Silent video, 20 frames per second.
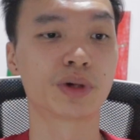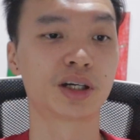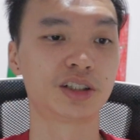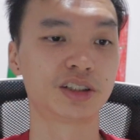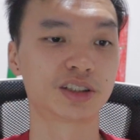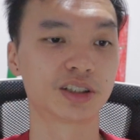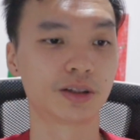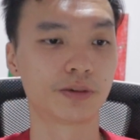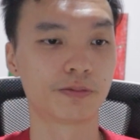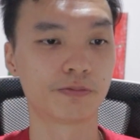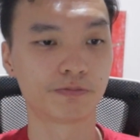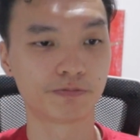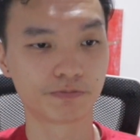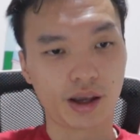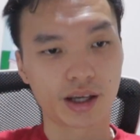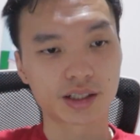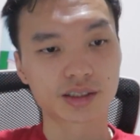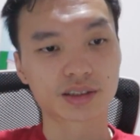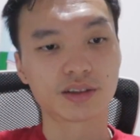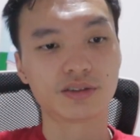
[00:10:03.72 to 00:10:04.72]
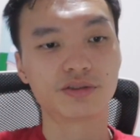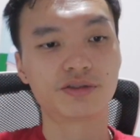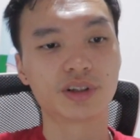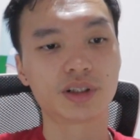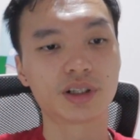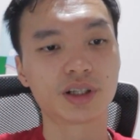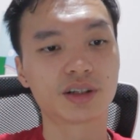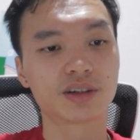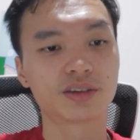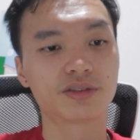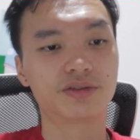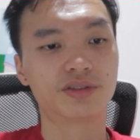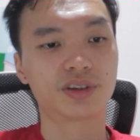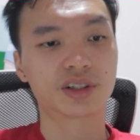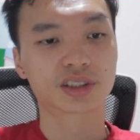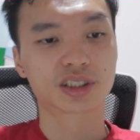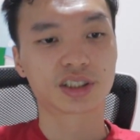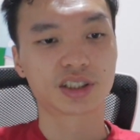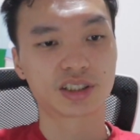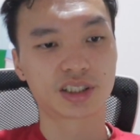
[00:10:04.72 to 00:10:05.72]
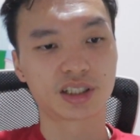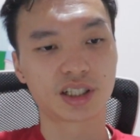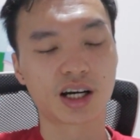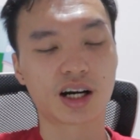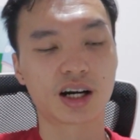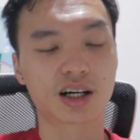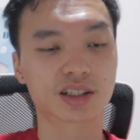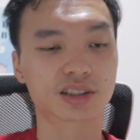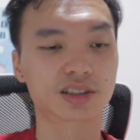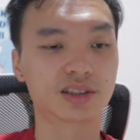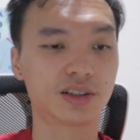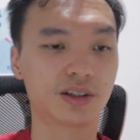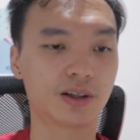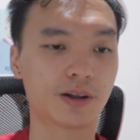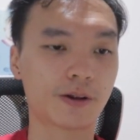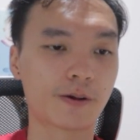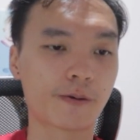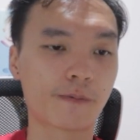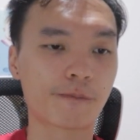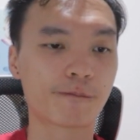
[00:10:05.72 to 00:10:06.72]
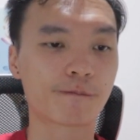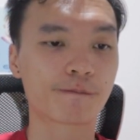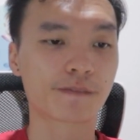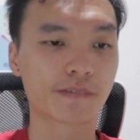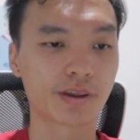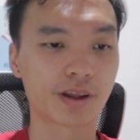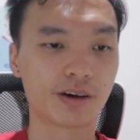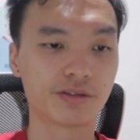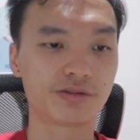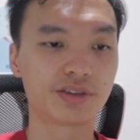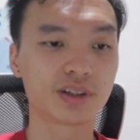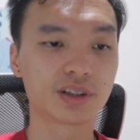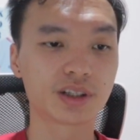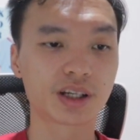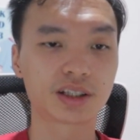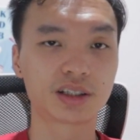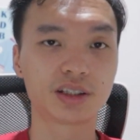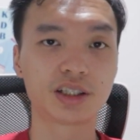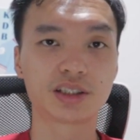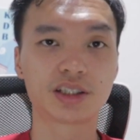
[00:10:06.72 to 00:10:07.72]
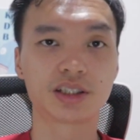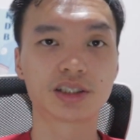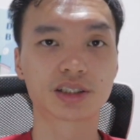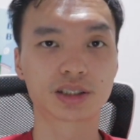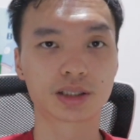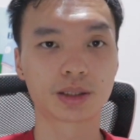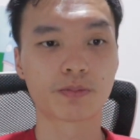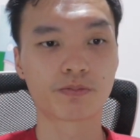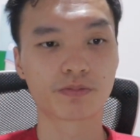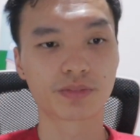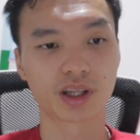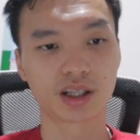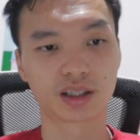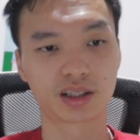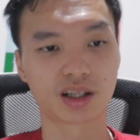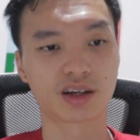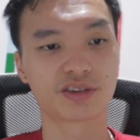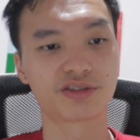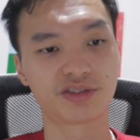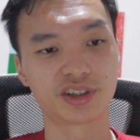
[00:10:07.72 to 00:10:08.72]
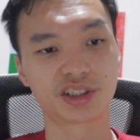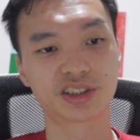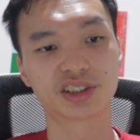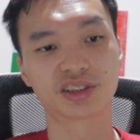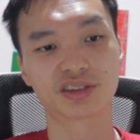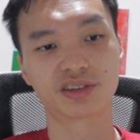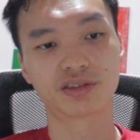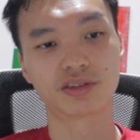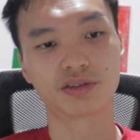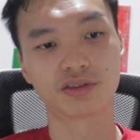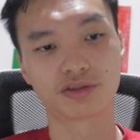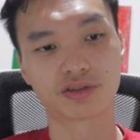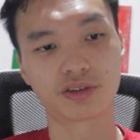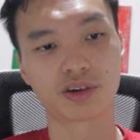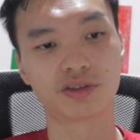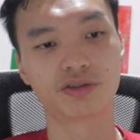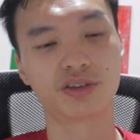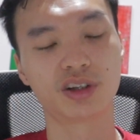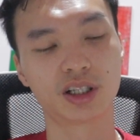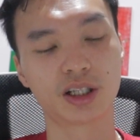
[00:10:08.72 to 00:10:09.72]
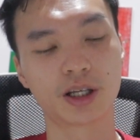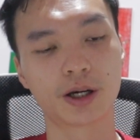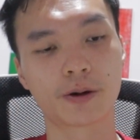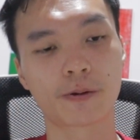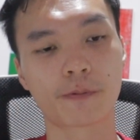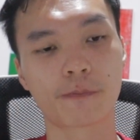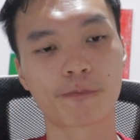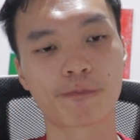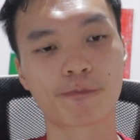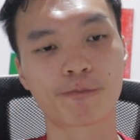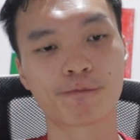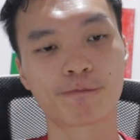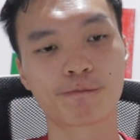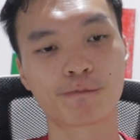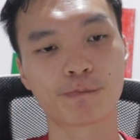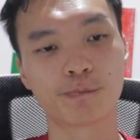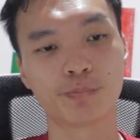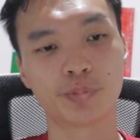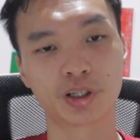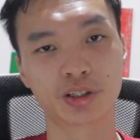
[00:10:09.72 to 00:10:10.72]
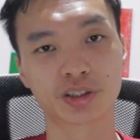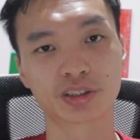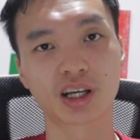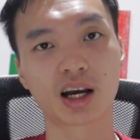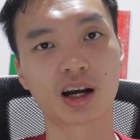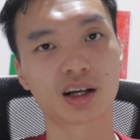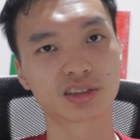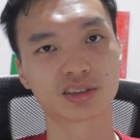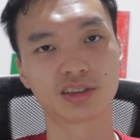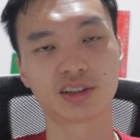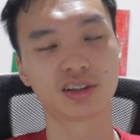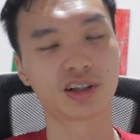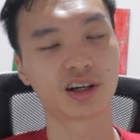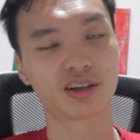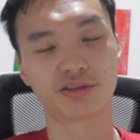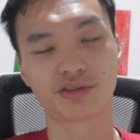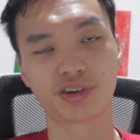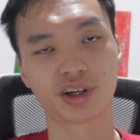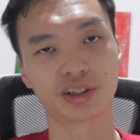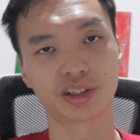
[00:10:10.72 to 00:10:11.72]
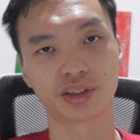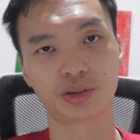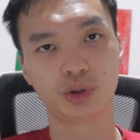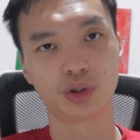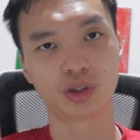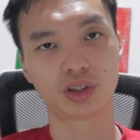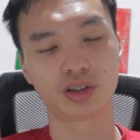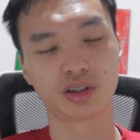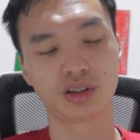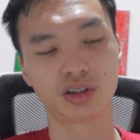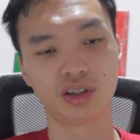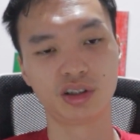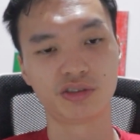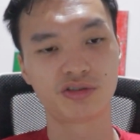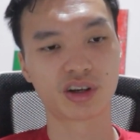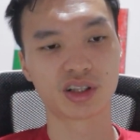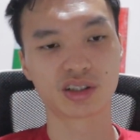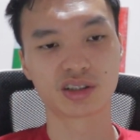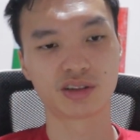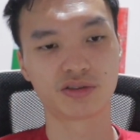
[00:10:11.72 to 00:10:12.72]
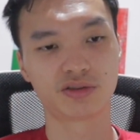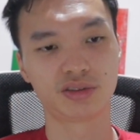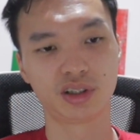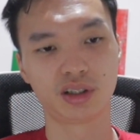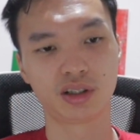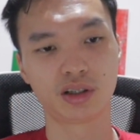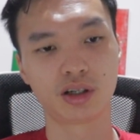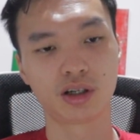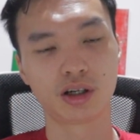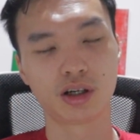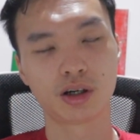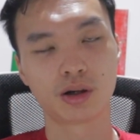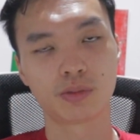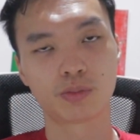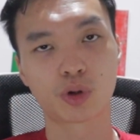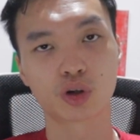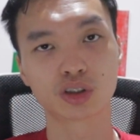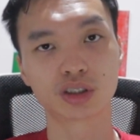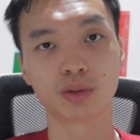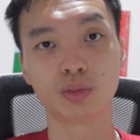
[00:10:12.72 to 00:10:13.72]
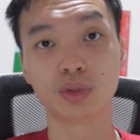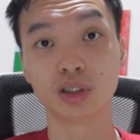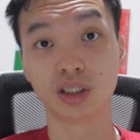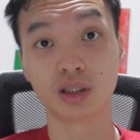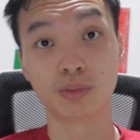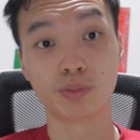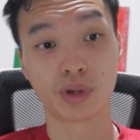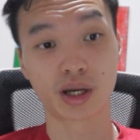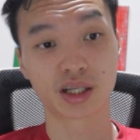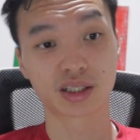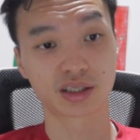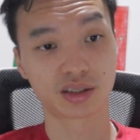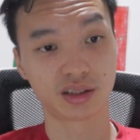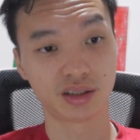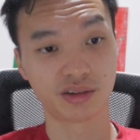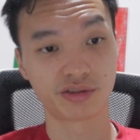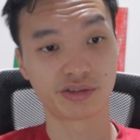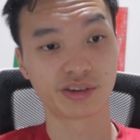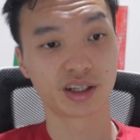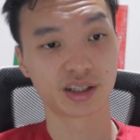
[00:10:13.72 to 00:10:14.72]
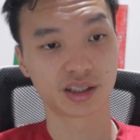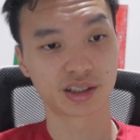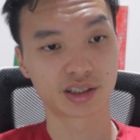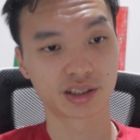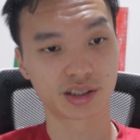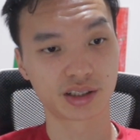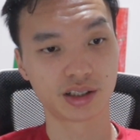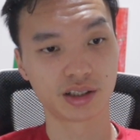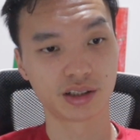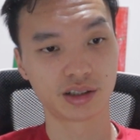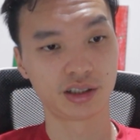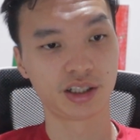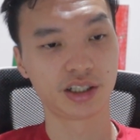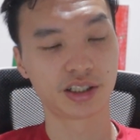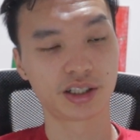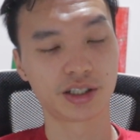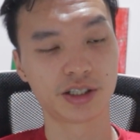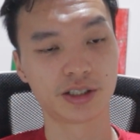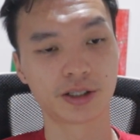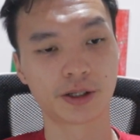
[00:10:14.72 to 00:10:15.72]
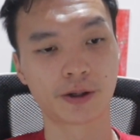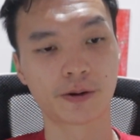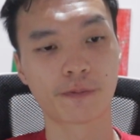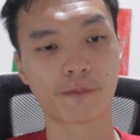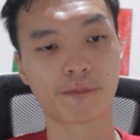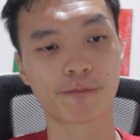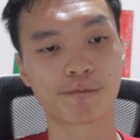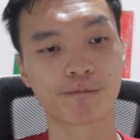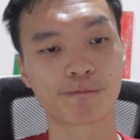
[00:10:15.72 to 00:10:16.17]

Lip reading: Maddison. Aston Villa versus Arsenal. I feel like this is a tough fixture for Villa because Arsenal are very good defensively, possibly the best defense this season.